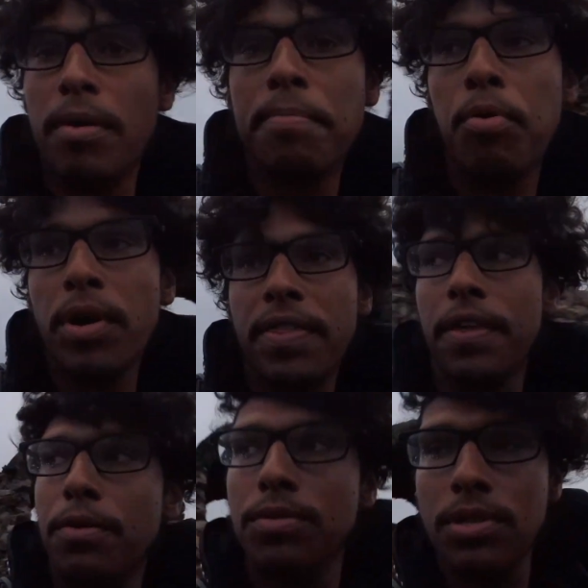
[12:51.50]
point there
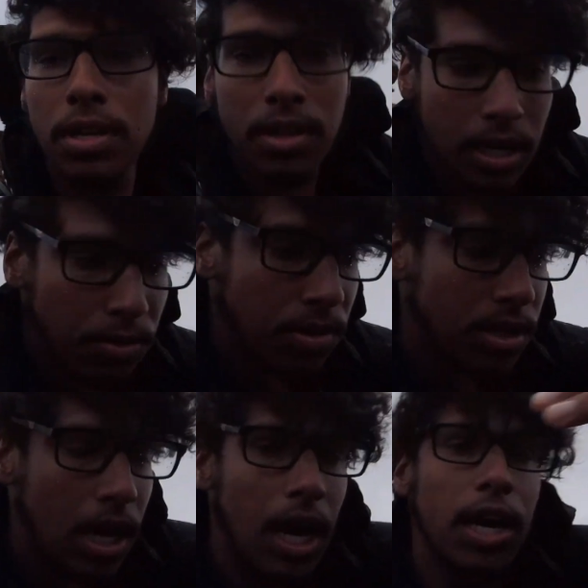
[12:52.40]
was
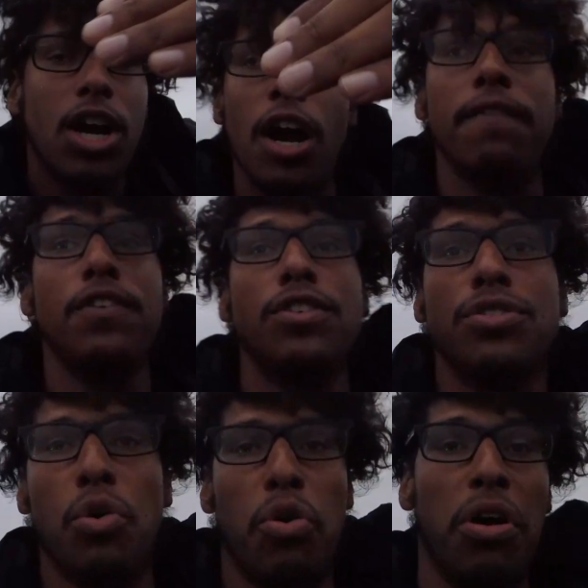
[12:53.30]
covers
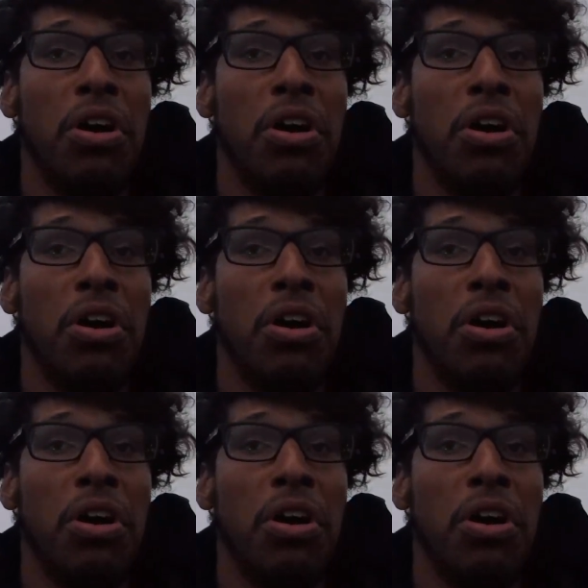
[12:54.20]
or